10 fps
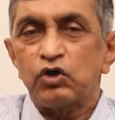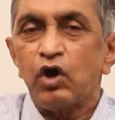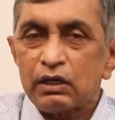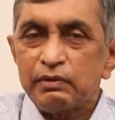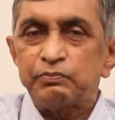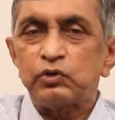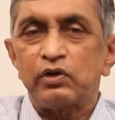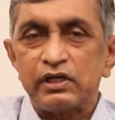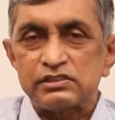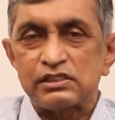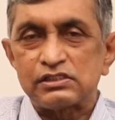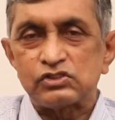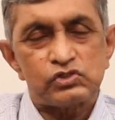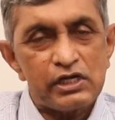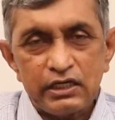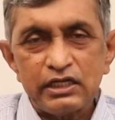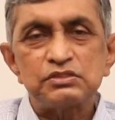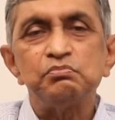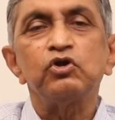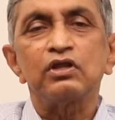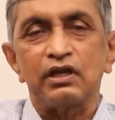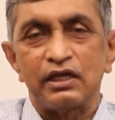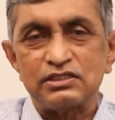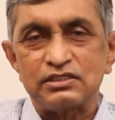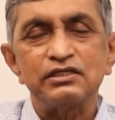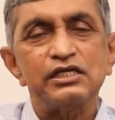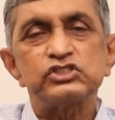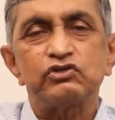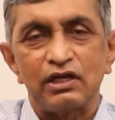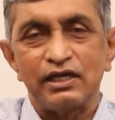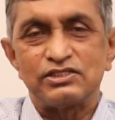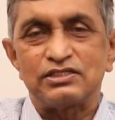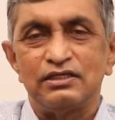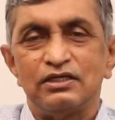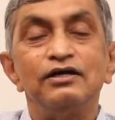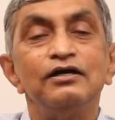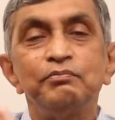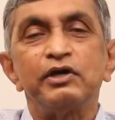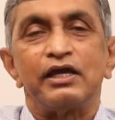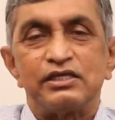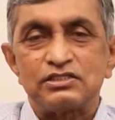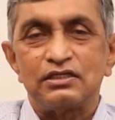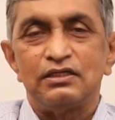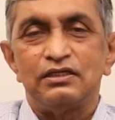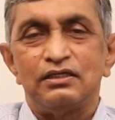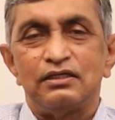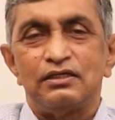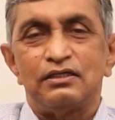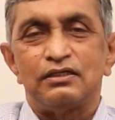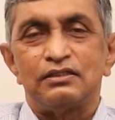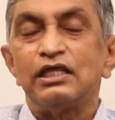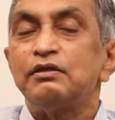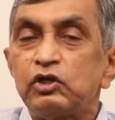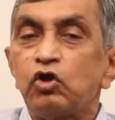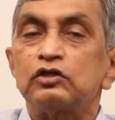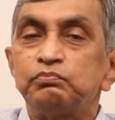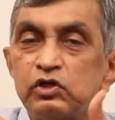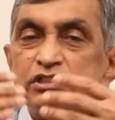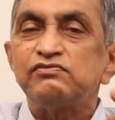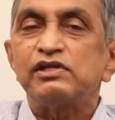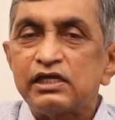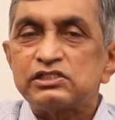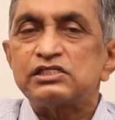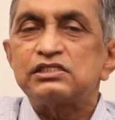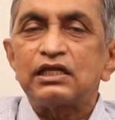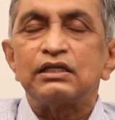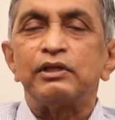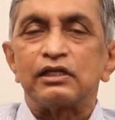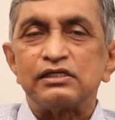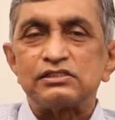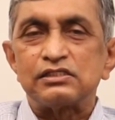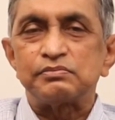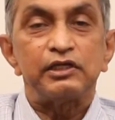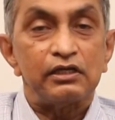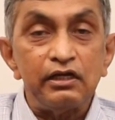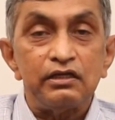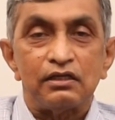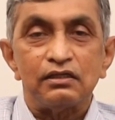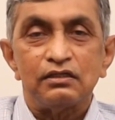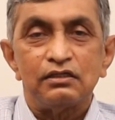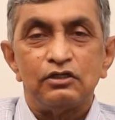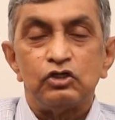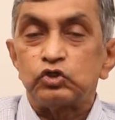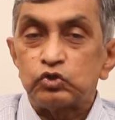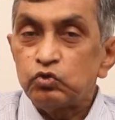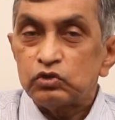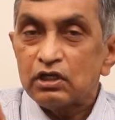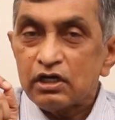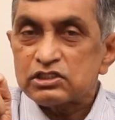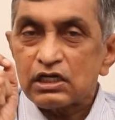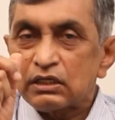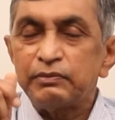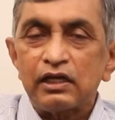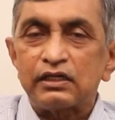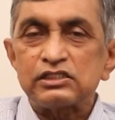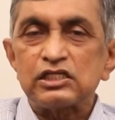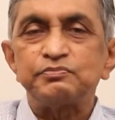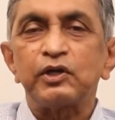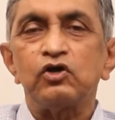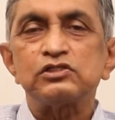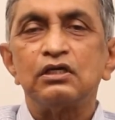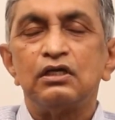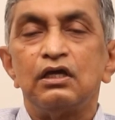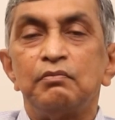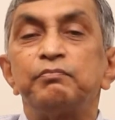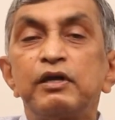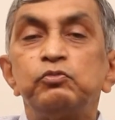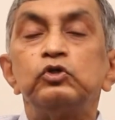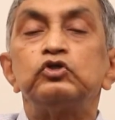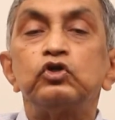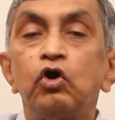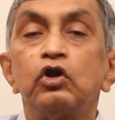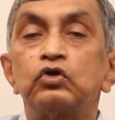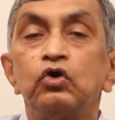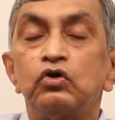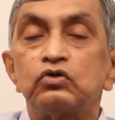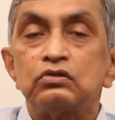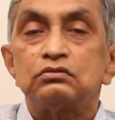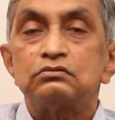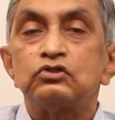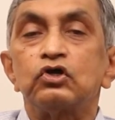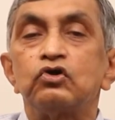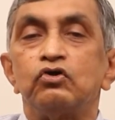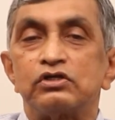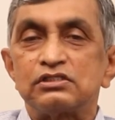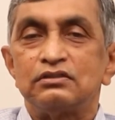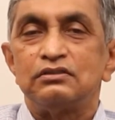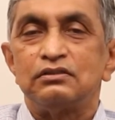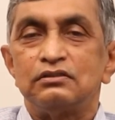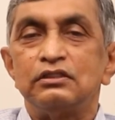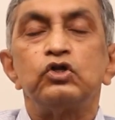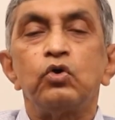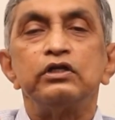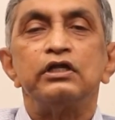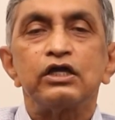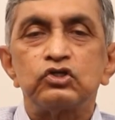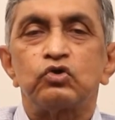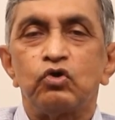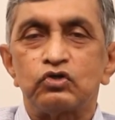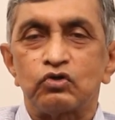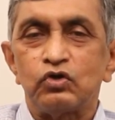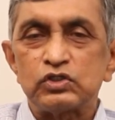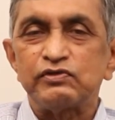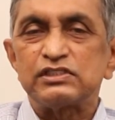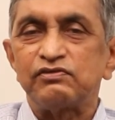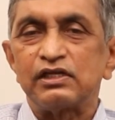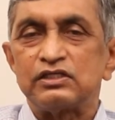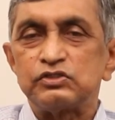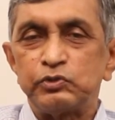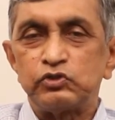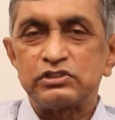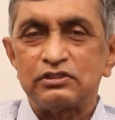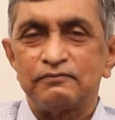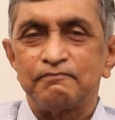economy progresses, society is modernized, industrialized, urbanized, there will be a lot more civil cases than criminal cases. But in India, 2/3 are criminal cases because people do not go to the courts. They don't dare to go to courts for civil disputes